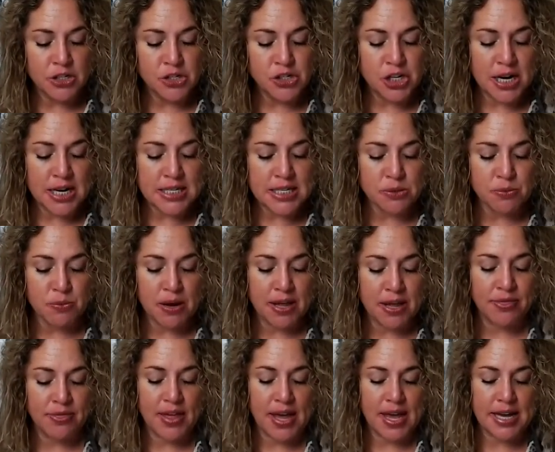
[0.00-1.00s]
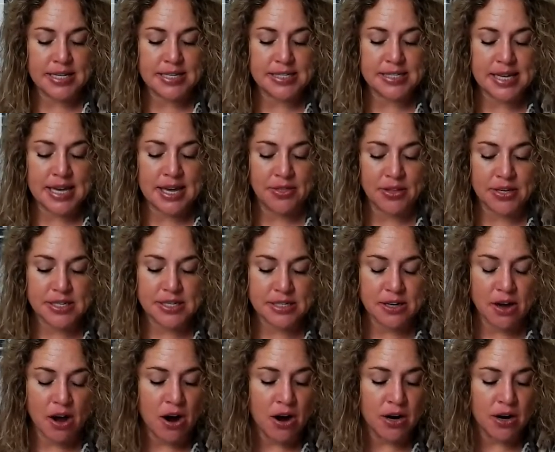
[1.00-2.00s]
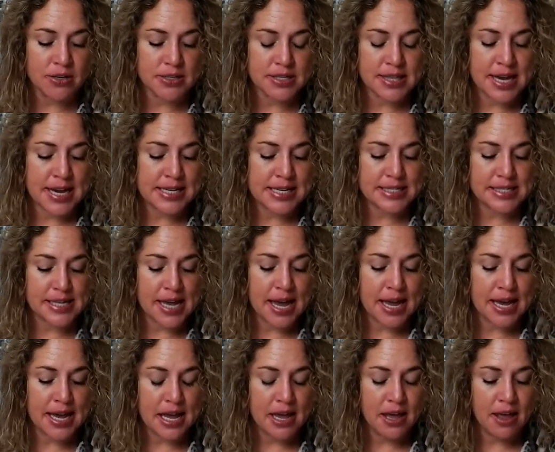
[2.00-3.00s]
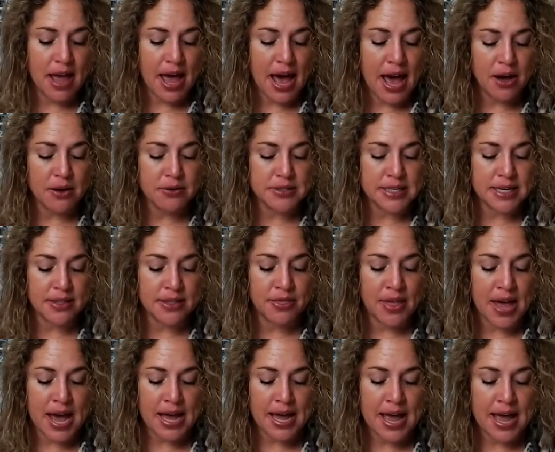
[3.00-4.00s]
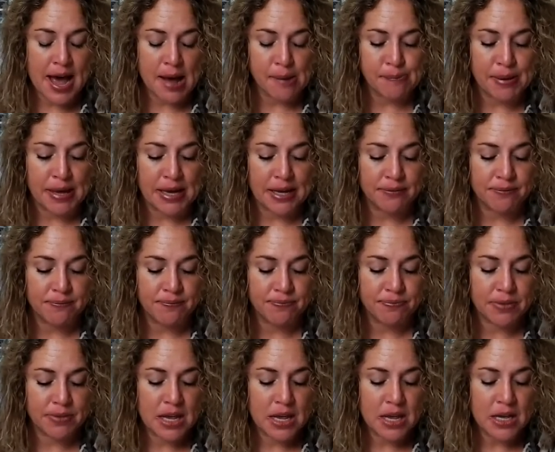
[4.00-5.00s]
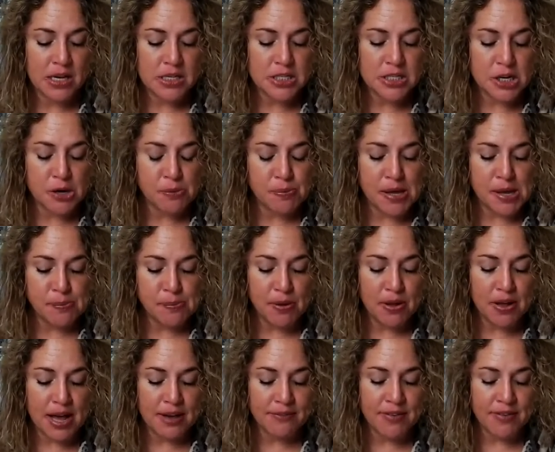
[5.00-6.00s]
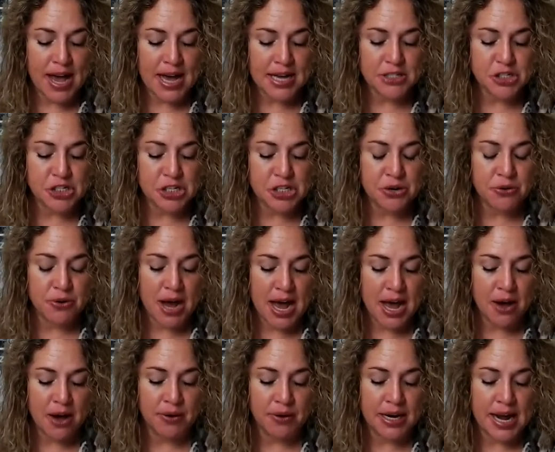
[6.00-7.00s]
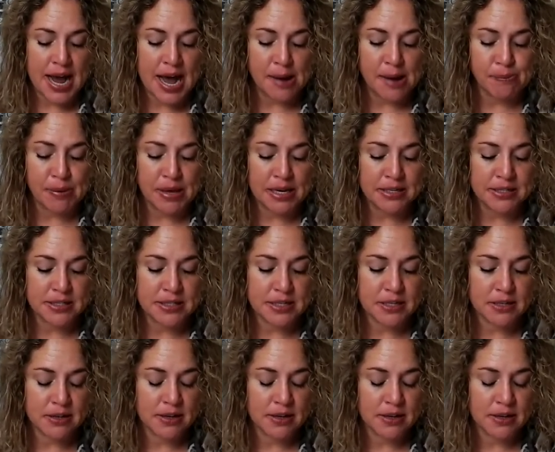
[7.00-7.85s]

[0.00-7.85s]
Just when they see the scars, they say, How did that happen? So people have asked you how it happened.